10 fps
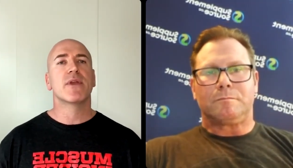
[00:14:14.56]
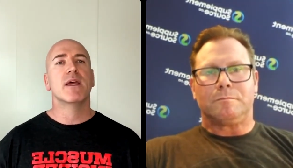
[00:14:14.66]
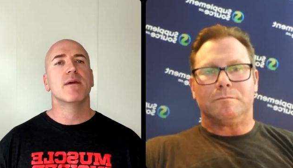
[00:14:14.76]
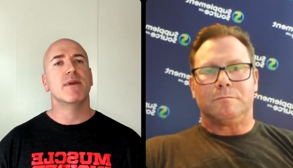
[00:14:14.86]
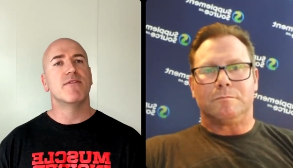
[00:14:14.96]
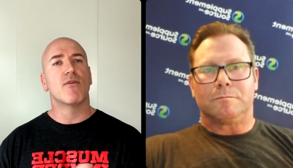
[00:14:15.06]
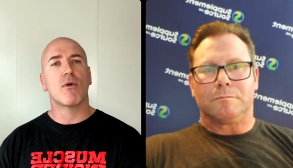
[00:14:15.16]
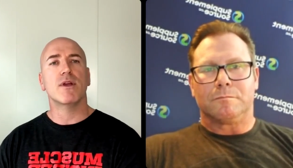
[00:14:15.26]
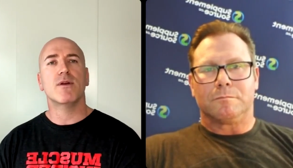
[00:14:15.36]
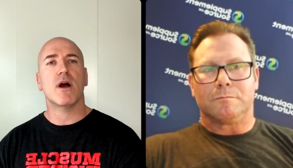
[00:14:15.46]

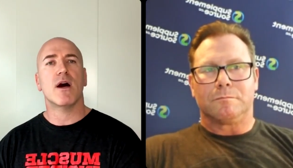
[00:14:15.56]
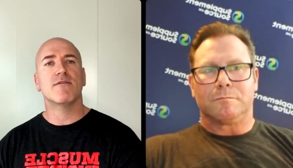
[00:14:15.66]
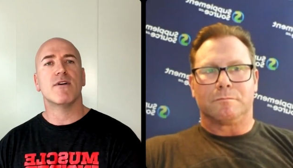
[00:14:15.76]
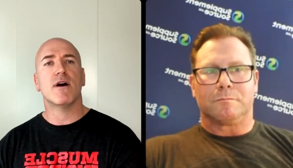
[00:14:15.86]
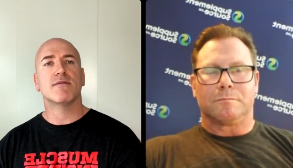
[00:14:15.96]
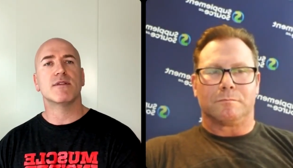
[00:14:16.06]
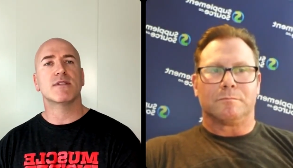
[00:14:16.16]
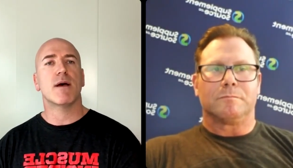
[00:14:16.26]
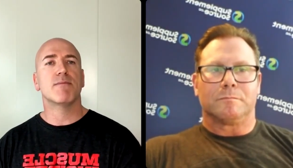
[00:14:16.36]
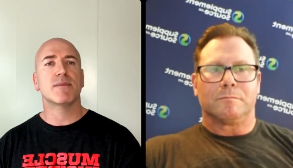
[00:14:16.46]
Speaker 1: before you got involved in
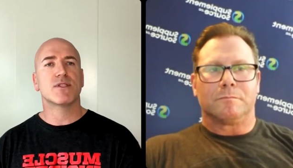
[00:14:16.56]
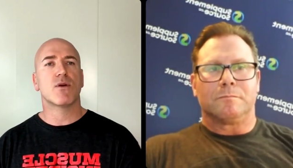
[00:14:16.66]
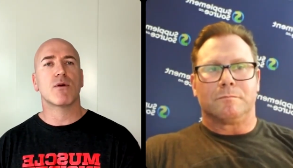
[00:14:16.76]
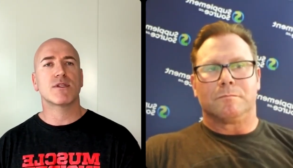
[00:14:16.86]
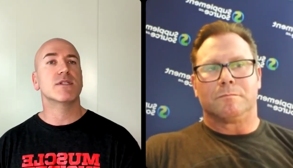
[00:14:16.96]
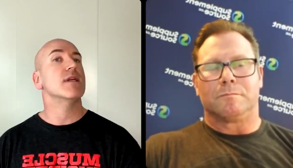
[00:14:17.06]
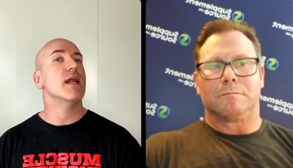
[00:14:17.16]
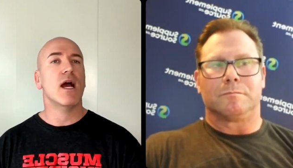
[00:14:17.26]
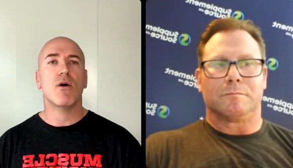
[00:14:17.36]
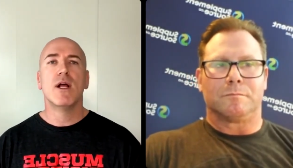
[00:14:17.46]
Supplement Source to
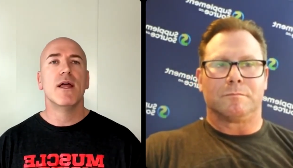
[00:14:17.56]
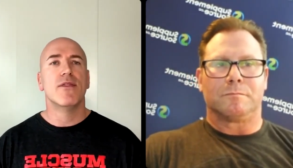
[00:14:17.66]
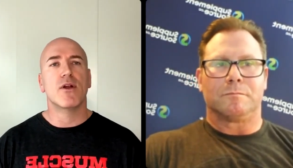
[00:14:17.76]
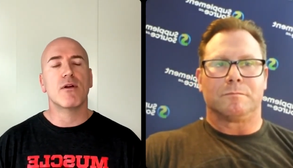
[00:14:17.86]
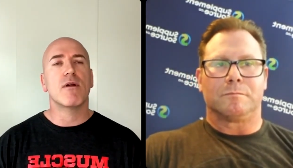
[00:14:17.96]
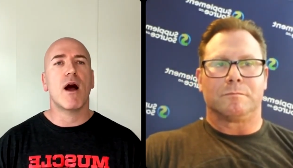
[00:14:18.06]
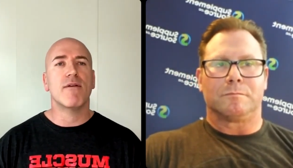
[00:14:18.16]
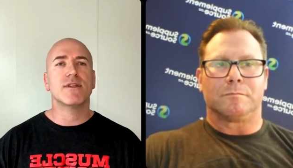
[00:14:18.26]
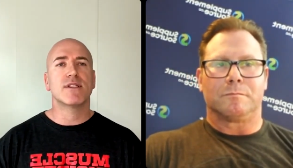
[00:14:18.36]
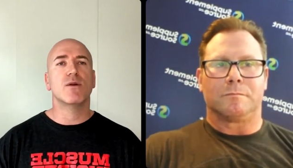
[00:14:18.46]
now. They're
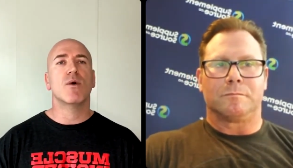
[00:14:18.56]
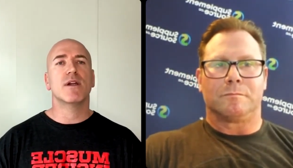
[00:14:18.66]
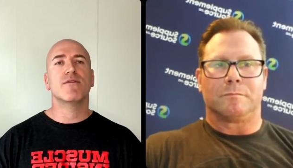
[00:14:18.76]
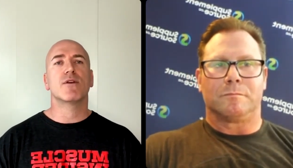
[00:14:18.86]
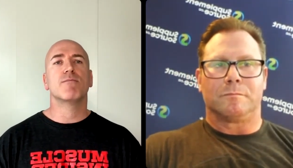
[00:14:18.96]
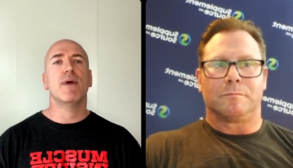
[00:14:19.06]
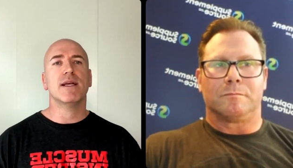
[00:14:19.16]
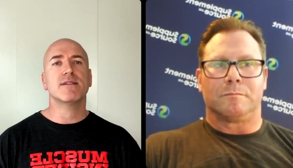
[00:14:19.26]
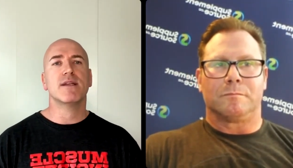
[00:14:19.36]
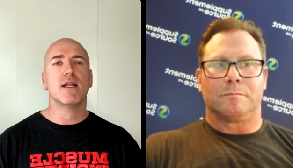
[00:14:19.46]
obviously one of your
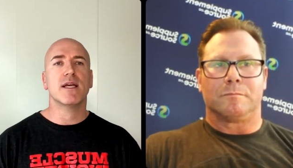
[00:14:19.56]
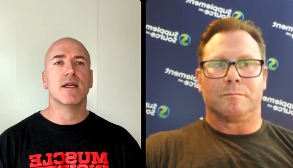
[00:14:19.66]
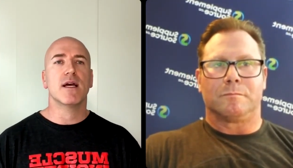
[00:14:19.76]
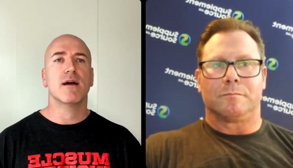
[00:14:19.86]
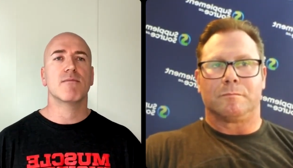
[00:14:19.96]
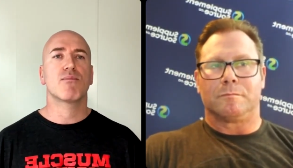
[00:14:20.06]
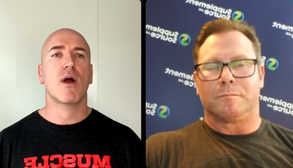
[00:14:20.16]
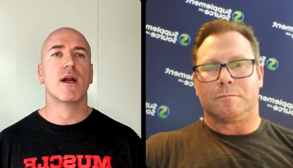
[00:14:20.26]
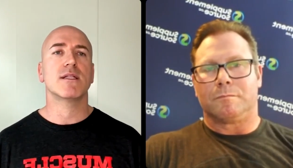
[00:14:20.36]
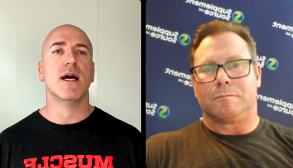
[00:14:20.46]
best-selling uh,
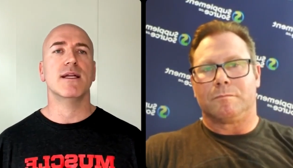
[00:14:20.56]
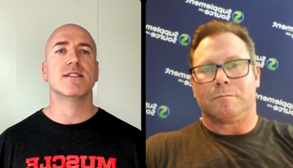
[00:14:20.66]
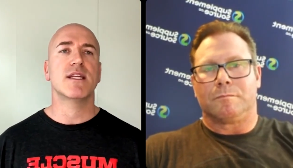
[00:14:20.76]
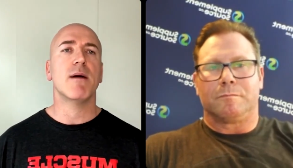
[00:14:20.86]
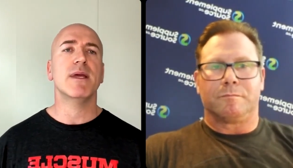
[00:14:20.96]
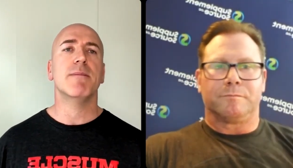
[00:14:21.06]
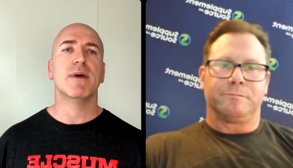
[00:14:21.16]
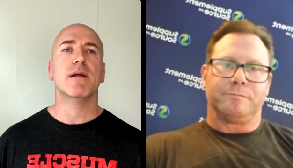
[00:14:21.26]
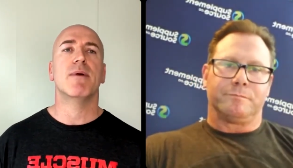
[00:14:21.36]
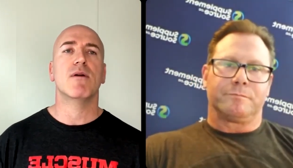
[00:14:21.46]
product lines. Tell me a
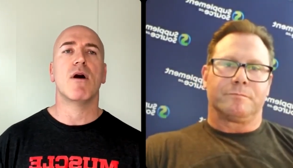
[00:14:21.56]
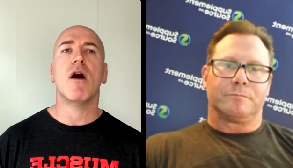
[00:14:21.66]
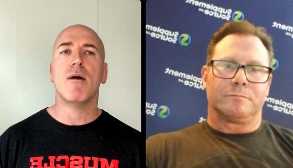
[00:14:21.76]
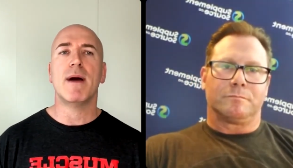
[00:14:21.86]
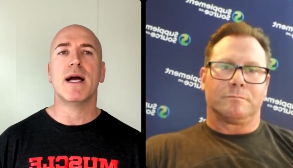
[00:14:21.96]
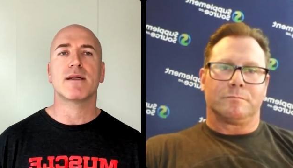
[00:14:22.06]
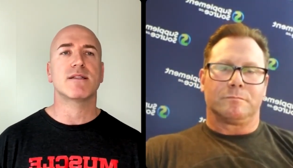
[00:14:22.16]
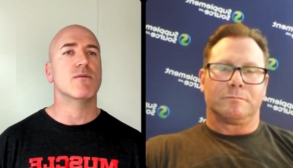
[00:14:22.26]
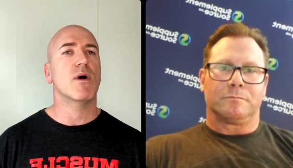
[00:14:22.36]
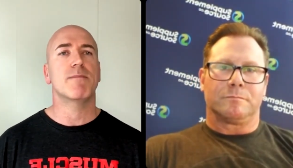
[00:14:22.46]
bit about
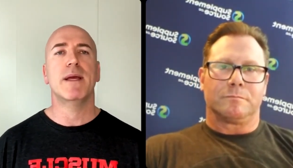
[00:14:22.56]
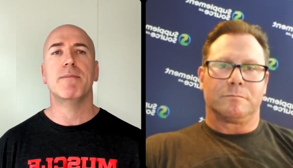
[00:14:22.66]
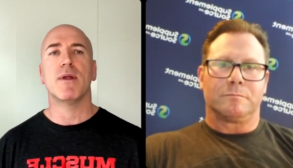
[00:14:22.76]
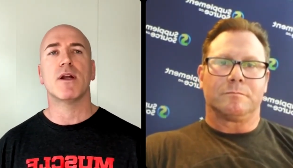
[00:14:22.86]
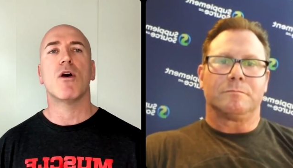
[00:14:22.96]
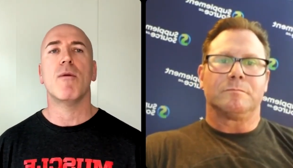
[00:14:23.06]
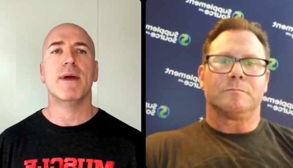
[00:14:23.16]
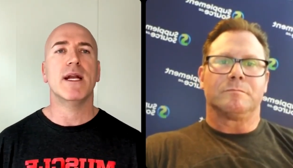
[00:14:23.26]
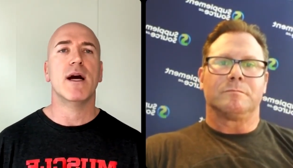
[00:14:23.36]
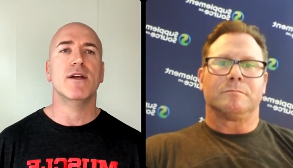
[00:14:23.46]
ALLMAX and what people at home
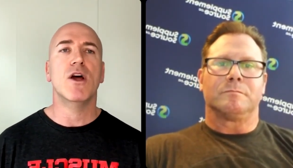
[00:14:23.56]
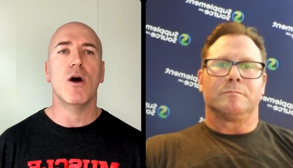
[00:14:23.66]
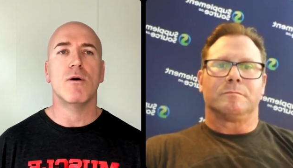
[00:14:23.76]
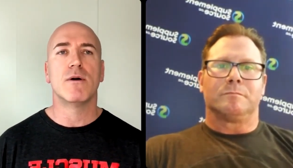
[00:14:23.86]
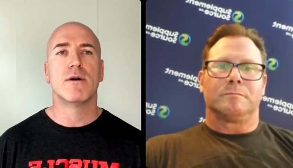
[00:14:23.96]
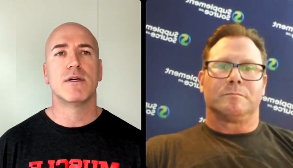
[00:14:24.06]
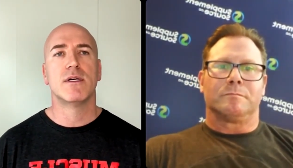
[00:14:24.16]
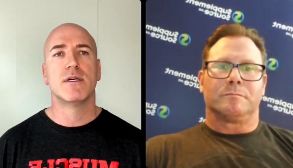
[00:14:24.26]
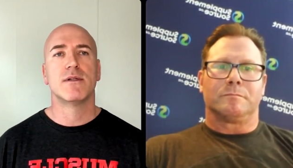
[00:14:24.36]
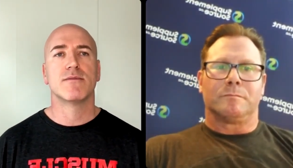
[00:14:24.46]
may not know.
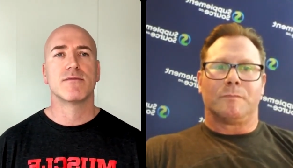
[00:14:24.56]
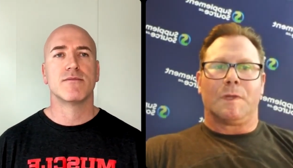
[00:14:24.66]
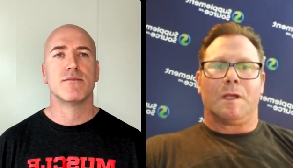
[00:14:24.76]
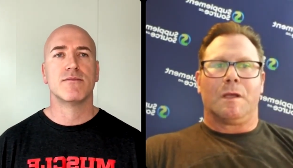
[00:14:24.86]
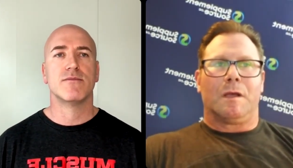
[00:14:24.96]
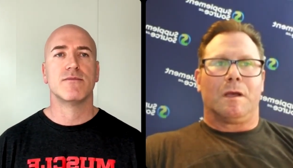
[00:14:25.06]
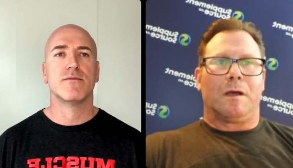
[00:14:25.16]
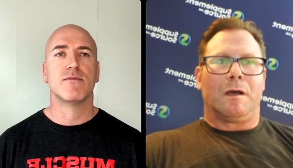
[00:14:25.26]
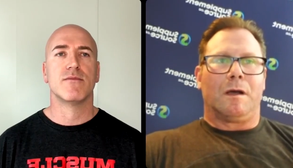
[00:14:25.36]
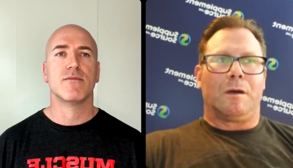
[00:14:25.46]

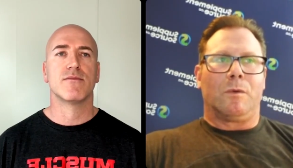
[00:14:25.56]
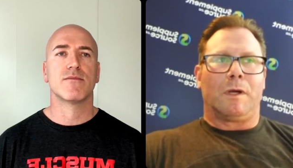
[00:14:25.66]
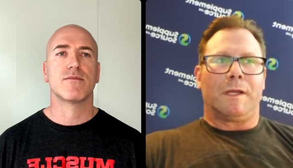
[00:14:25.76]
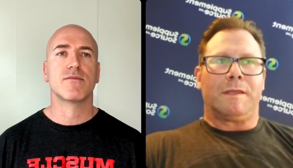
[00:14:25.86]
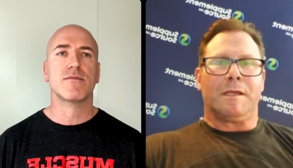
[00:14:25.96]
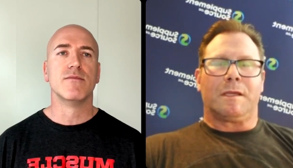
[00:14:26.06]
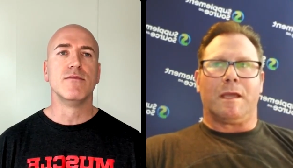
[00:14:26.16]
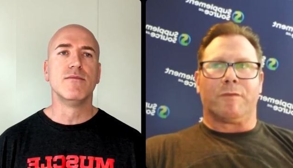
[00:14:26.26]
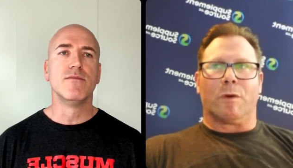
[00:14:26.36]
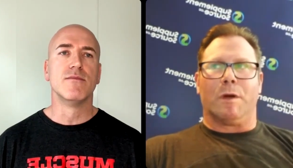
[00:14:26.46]
Uh, well, I think
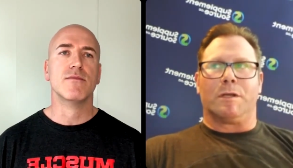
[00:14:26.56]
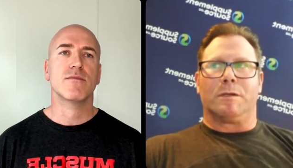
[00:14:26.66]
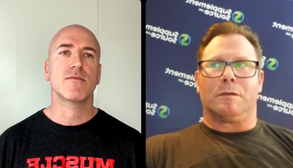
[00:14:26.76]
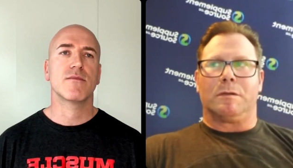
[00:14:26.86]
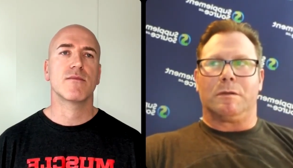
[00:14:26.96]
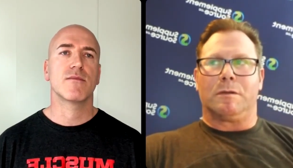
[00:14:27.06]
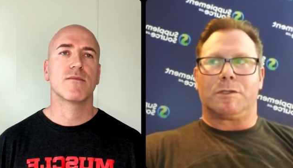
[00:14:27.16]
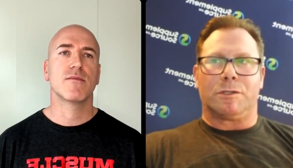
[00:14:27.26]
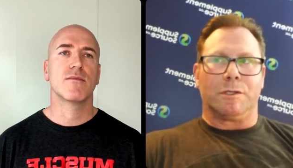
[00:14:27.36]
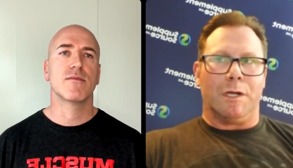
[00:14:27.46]
everyone
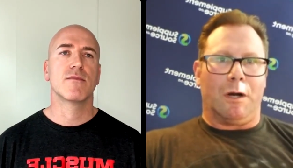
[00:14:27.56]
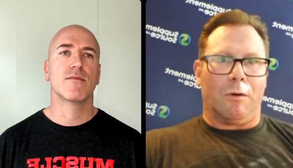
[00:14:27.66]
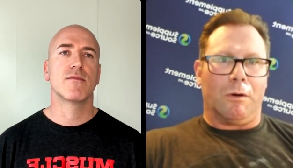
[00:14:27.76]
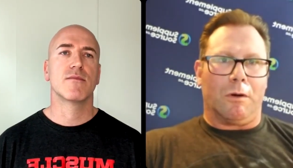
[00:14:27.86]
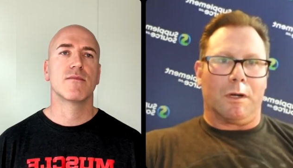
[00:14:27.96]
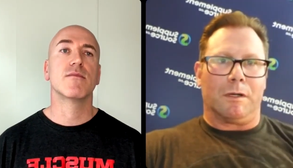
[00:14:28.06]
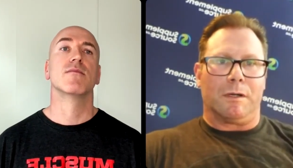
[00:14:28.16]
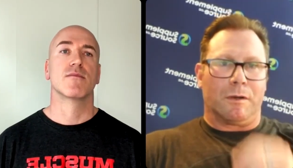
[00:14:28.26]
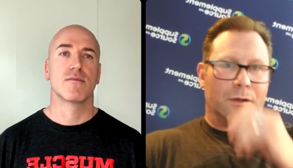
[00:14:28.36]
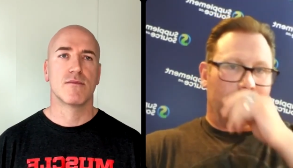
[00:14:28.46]
should know,
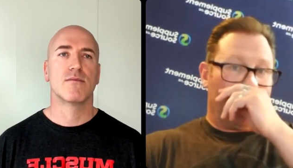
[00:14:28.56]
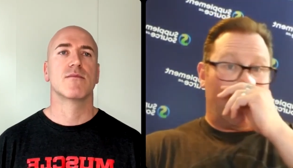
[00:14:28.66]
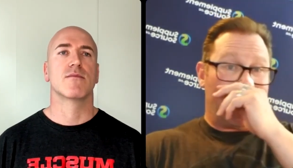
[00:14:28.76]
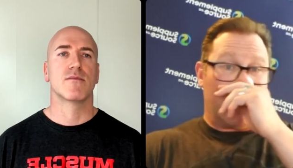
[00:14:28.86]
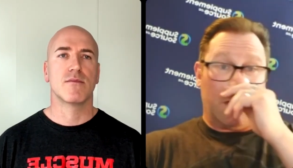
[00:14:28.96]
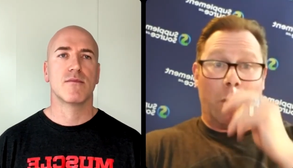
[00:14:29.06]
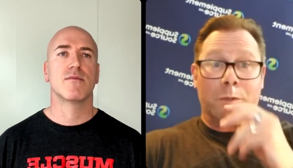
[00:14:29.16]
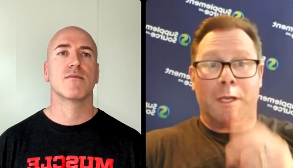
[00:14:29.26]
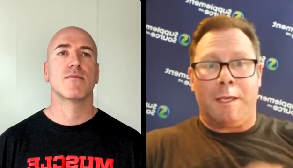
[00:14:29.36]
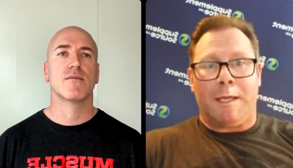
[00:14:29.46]
or or maybe they
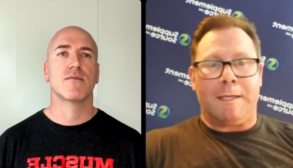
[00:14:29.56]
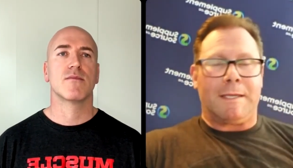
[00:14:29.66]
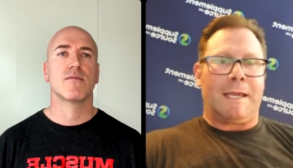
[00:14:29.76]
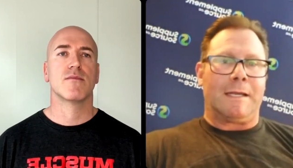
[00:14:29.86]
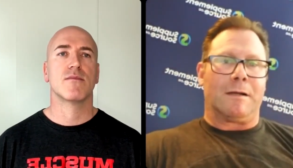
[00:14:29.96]
don't.
Speaker 2: In Canada,